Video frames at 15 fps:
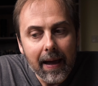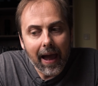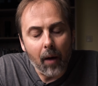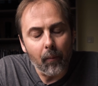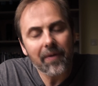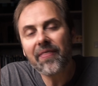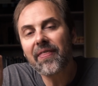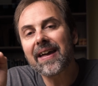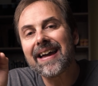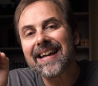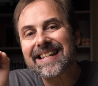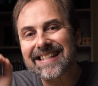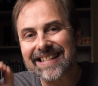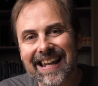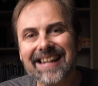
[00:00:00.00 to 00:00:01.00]
And with a
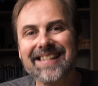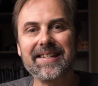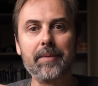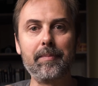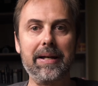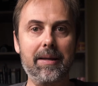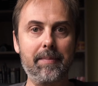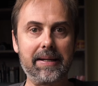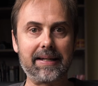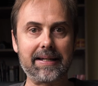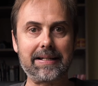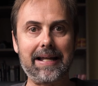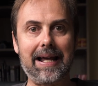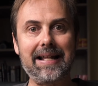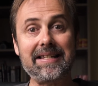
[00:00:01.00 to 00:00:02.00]

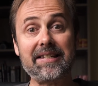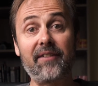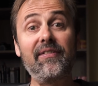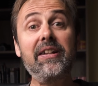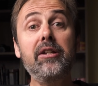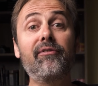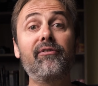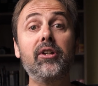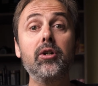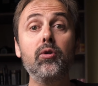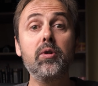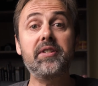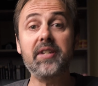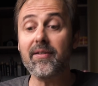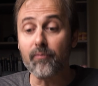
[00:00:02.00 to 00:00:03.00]
16mm lens, the field of
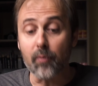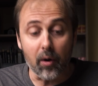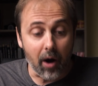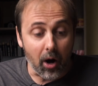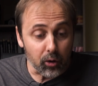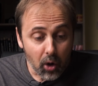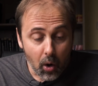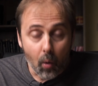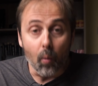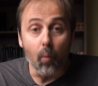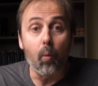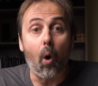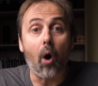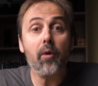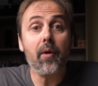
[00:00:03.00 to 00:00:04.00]
view is even around
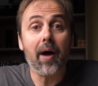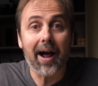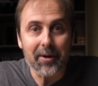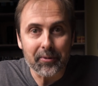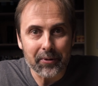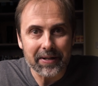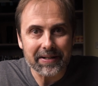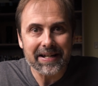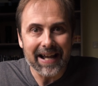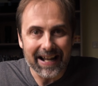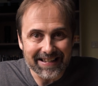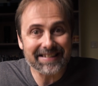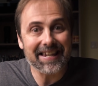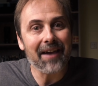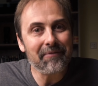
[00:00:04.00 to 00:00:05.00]

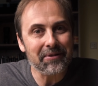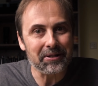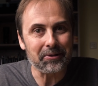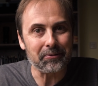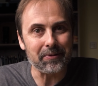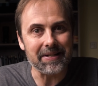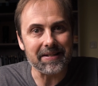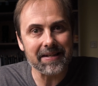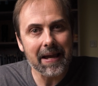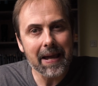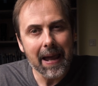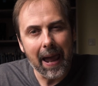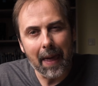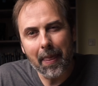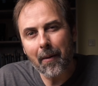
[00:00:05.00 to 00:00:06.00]
107 degrees.
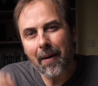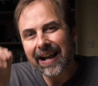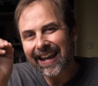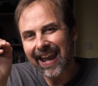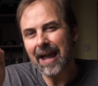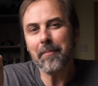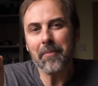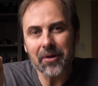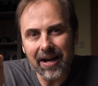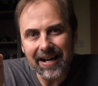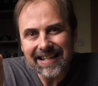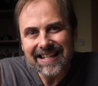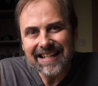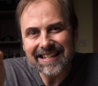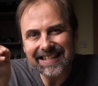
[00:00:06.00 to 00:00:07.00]
And our
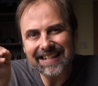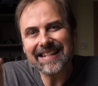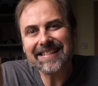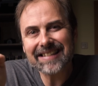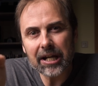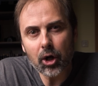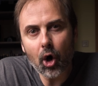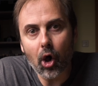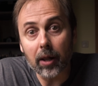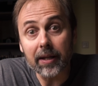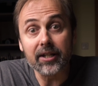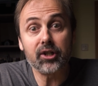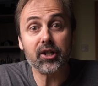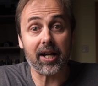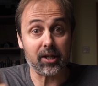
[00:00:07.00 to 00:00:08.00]
camera sees that all
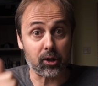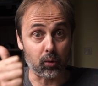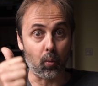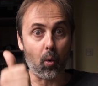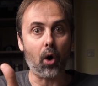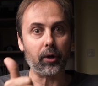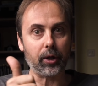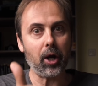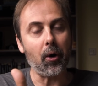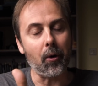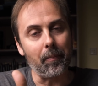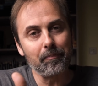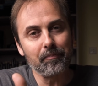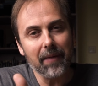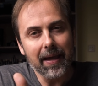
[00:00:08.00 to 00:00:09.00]
in just one
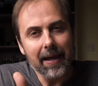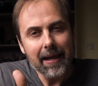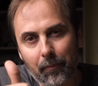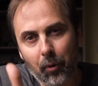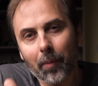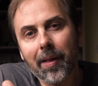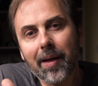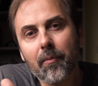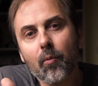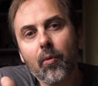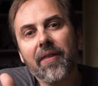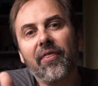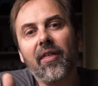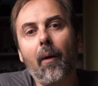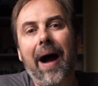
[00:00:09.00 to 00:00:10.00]
go. The problem
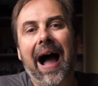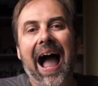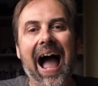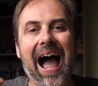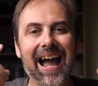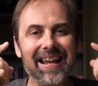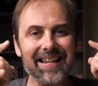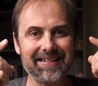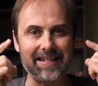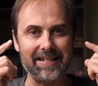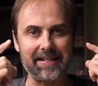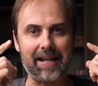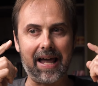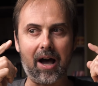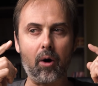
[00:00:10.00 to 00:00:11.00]
with our eyes
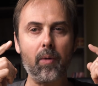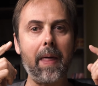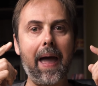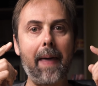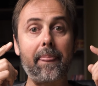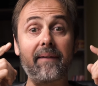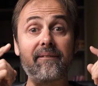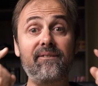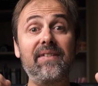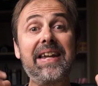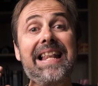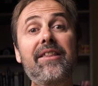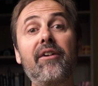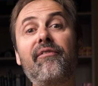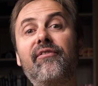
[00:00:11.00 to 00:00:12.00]
is now that the
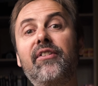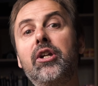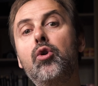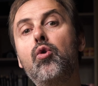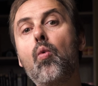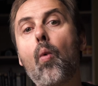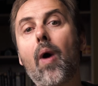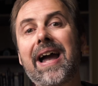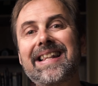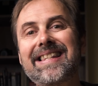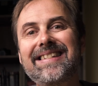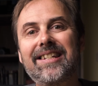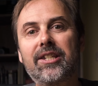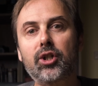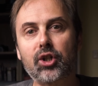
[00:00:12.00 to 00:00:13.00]
field of view where it
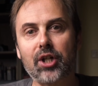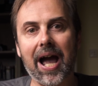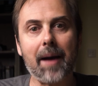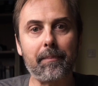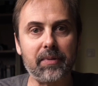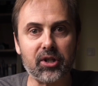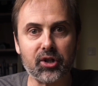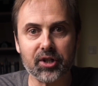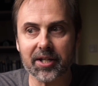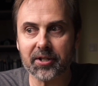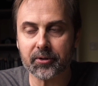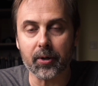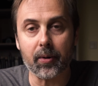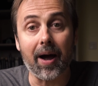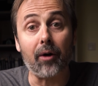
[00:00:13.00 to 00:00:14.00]
sees sharp is
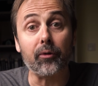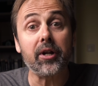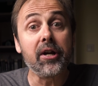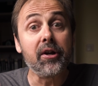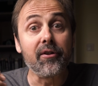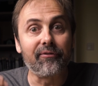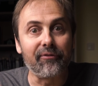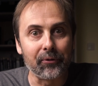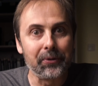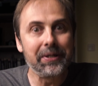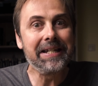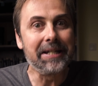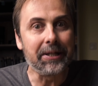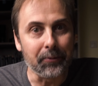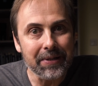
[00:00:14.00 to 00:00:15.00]
just around
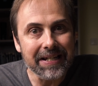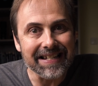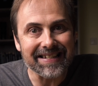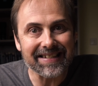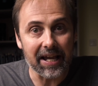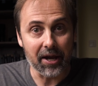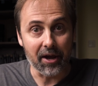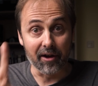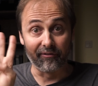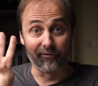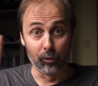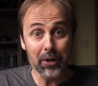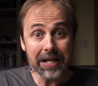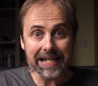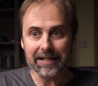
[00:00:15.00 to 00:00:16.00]
3 degrees.
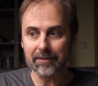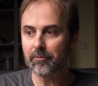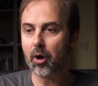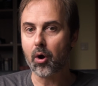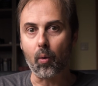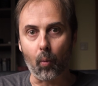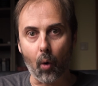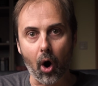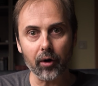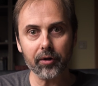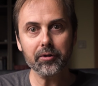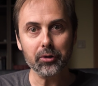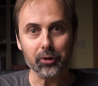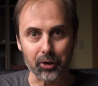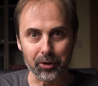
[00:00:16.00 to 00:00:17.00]
3.
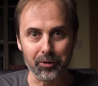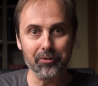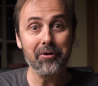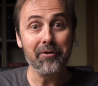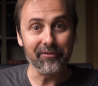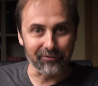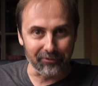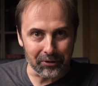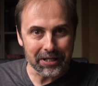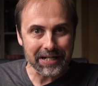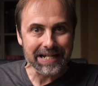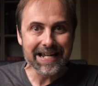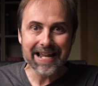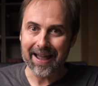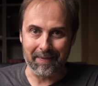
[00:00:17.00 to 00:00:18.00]
1, 2,
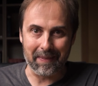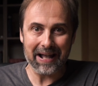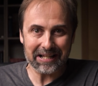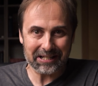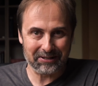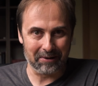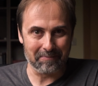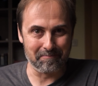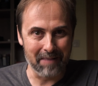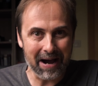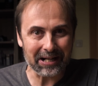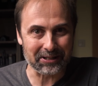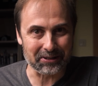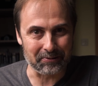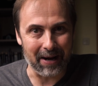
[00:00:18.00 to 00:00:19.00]
3, and that's not
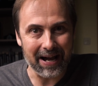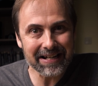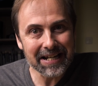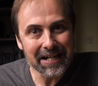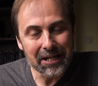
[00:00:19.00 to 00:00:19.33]
much, right?